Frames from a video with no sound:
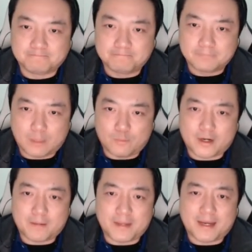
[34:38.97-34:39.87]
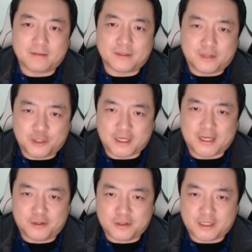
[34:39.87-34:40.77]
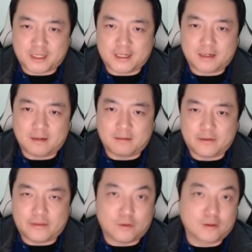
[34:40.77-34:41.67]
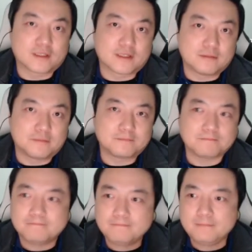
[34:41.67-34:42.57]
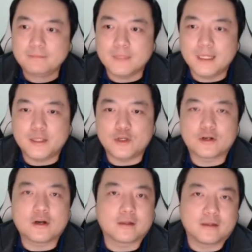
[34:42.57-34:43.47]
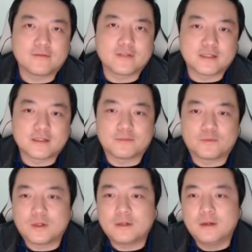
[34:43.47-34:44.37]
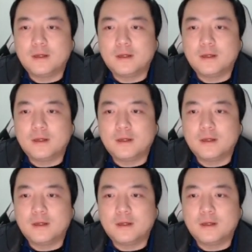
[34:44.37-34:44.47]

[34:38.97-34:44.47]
What about the changes in thoughts in your cognitive system? Well,